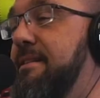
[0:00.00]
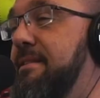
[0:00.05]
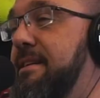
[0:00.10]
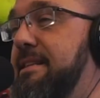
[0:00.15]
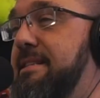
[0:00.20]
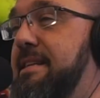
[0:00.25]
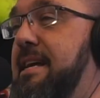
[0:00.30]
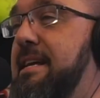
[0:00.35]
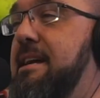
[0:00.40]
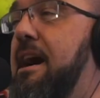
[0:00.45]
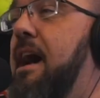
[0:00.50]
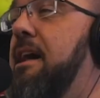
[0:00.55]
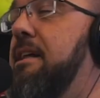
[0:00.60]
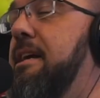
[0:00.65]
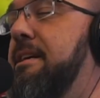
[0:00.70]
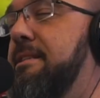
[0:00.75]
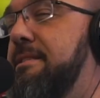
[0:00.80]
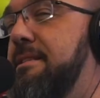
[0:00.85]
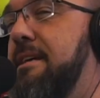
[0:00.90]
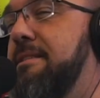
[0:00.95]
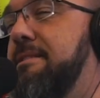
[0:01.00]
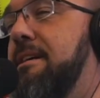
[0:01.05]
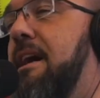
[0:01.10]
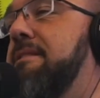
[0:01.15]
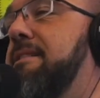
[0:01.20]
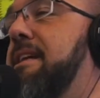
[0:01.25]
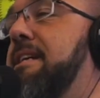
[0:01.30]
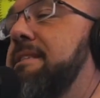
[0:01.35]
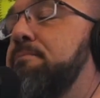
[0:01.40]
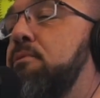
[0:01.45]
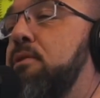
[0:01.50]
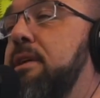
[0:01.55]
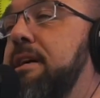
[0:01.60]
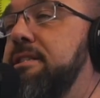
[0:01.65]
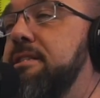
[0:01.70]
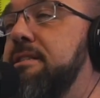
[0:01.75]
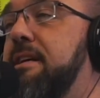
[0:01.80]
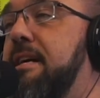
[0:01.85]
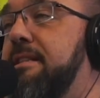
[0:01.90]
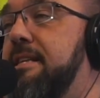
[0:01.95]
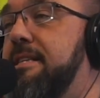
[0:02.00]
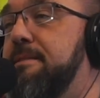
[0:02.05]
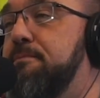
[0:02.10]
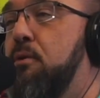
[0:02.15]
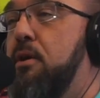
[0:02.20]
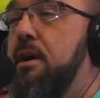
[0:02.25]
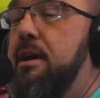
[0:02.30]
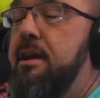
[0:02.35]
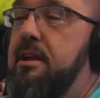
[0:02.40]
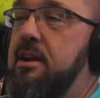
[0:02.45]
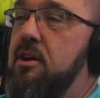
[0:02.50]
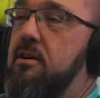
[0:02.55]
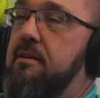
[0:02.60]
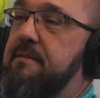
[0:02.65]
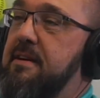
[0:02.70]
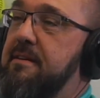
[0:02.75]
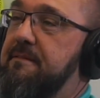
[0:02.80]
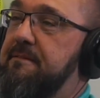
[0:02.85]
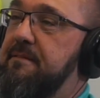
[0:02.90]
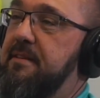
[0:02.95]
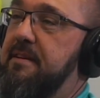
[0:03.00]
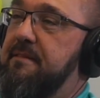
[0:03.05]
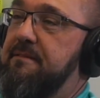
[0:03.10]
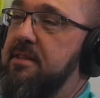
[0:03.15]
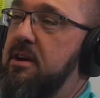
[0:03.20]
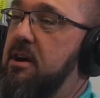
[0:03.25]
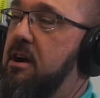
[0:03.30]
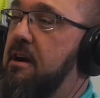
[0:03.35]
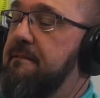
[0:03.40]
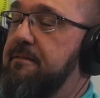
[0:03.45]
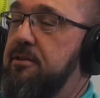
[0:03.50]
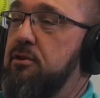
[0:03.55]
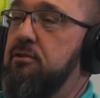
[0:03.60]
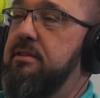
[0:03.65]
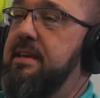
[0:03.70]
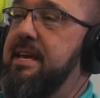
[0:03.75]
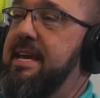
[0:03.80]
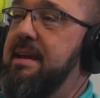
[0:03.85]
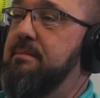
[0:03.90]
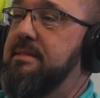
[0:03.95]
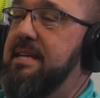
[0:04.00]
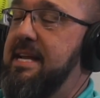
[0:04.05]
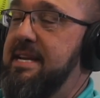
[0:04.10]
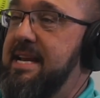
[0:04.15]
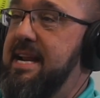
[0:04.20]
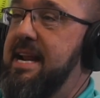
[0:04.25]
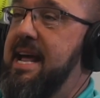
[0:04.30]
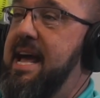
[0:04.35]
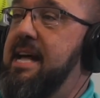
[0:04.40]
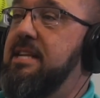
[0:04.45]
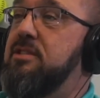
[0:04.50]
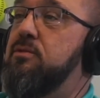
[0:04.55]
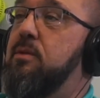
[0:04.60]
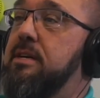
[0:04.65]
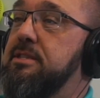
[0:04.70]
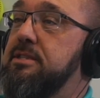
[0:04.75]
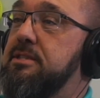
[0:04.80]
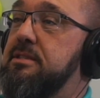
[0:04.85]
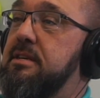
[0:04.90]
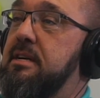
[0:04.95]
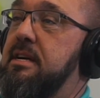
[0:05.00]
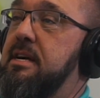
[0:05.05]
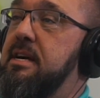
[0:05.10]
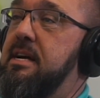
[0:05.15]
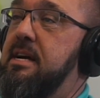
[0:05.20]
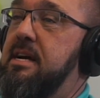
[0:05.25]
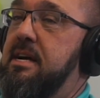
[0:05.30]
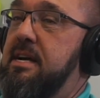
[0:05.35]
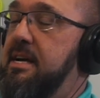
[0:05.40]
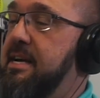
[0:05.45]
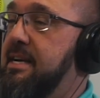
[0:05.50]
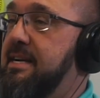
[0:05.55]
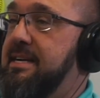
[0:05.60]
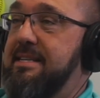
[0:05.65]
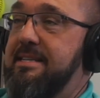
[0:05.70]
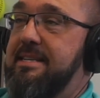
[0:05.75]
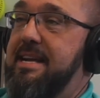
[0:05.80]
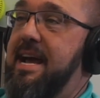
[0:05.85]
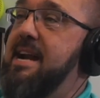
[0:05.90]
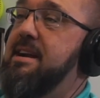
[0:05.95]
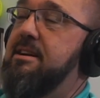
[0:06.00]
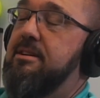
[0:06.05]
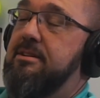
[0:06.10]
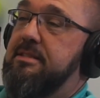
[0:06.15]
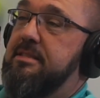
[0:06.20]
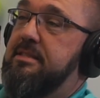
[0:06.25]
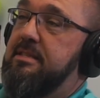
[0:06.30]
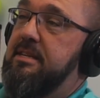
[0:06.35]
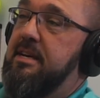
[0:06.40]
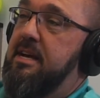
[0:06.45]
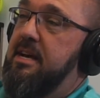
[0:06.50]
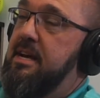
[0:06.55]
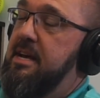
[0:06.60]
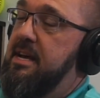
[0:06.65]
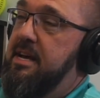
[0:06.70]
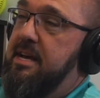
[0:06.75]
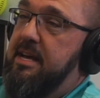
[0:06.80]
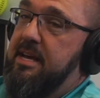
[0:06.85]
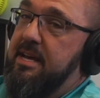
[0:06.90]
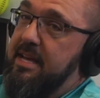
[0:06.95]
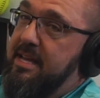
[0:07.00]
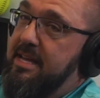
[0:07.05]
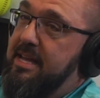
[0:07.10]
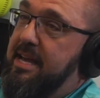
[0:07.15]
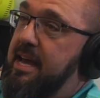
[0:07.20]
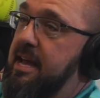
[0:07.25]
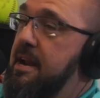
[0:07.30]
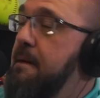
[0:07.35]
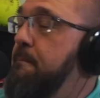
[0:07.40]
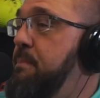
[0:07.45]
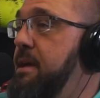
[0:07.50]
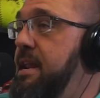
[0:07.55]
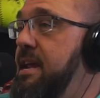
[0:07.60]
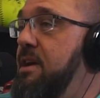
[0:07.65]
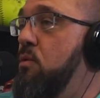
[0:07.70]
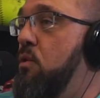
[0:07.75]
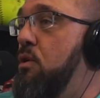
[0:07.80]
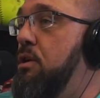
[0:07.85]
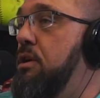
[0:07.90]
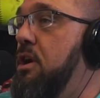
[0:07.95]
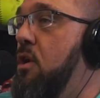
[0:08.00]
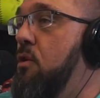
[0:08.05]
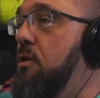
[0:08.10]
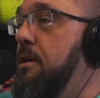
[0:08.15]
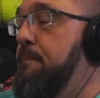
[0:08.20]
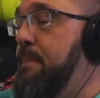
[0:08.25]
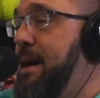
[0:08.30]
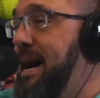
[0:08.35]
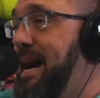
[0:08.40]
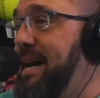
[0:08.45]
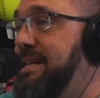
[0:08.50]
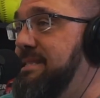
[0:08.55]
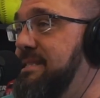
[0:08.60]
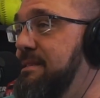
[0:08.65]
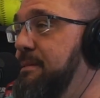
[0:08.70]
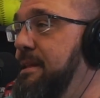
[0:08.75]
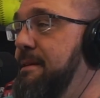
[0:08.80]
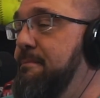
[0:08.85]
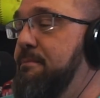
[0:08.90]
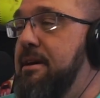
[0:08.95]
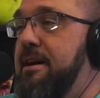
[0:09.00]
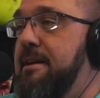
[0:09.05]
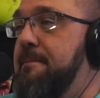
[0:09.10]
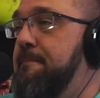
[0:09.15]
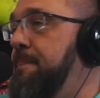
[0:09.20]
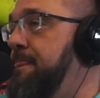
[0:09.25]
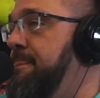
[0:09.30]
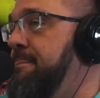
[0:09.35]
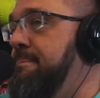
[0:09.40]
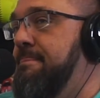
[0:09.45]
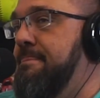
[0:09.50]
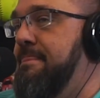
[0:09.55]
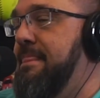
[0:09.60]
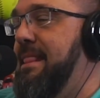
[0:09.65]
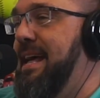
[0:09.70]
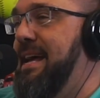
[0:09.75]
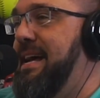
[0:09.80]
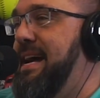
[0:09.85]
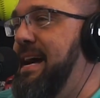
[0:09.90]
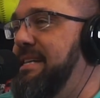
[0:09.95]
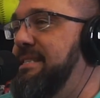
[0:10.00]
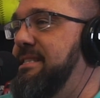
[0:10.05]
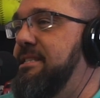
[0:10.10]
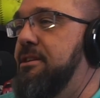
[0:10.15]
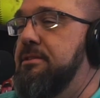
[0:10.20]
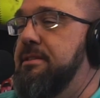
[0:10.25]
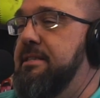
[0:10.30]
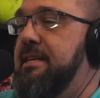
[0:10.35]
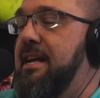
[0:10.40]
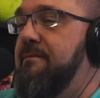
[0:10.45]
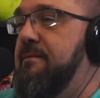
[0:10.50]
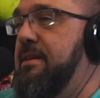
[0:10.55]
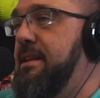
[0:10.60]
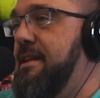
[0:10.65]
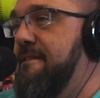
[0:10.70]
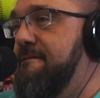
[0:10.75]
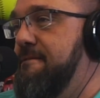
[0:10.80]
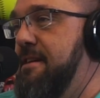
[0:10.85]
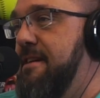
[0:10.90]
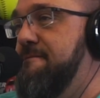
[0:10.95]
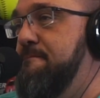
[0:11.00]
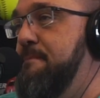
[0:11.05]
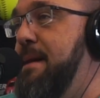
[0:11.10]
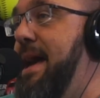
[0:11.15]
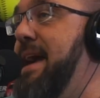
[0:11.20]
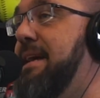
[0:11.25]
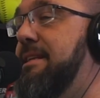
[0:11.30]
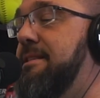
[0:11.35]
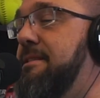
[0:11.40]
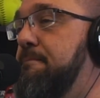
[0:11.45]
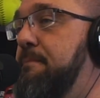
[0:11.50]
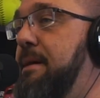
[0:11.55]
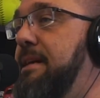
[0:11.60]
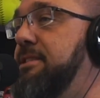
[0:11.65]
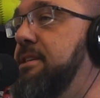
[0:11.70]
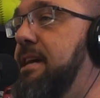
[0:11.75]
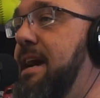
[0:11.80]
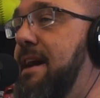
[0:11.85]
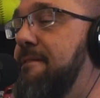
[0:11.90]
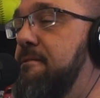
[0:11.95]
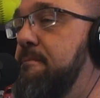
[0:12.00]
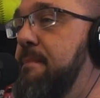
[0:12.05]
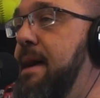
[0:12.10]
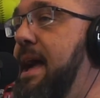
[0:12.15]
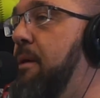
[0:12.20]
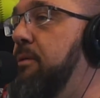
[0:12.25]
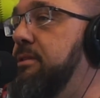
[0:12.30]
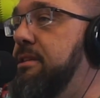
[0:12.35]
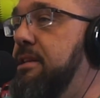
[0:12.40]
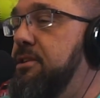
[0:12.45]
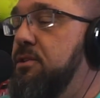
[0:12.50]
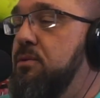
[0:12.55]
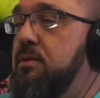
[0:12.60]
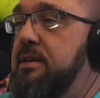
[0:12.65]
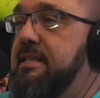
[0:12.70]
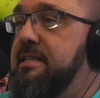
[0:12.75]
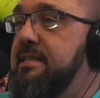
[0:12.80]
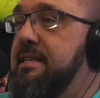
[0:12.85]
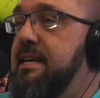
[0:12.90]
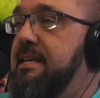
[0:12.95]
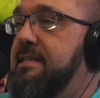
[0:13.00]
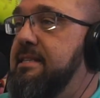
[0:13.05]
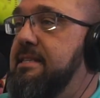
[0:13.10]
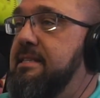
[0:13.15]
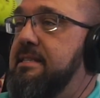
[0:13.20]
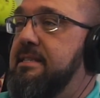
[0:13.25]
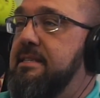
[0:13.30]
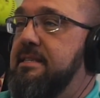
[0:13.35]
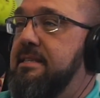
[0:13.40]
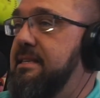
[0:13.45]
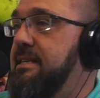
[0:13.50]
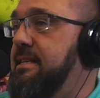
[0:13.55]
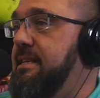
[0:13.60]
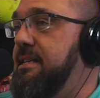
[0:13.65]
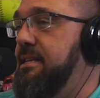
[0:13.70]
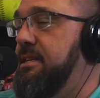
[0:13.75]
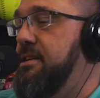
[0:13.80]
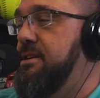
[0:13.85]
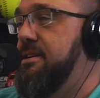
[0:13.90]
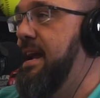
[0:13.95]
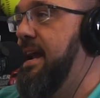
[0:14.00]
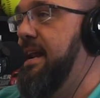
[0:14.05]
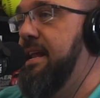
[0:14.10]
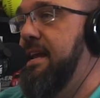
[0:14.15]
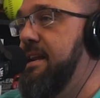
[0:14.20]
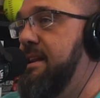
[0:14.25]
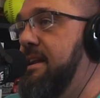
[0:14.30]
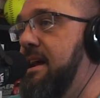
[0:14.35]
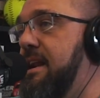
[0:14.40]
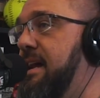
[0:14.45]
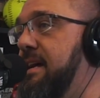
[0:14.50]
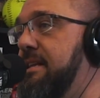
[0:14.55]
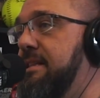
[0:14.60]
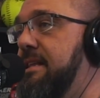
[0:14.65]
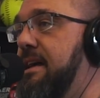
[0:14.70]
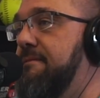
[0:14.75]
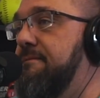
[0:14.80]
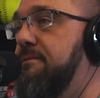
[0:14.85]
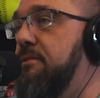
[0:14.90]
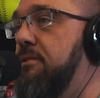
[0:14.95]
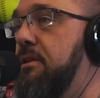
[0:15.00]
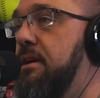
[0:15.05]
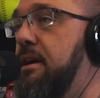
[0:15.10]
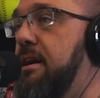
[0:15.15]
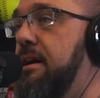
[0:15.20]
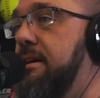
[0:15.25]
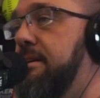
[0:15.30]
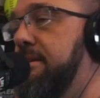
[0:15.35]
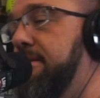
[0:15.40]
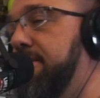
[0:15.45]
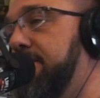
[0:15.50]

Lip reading: it's all desperation at this point. You know, if there are a few teams that need an edge rusher, contenders, you get a bidding war going possibly, but I just don't see it. I mean, if Mack, the best you got for Mack was a 2 and a 6, you're not going to get nothing like that for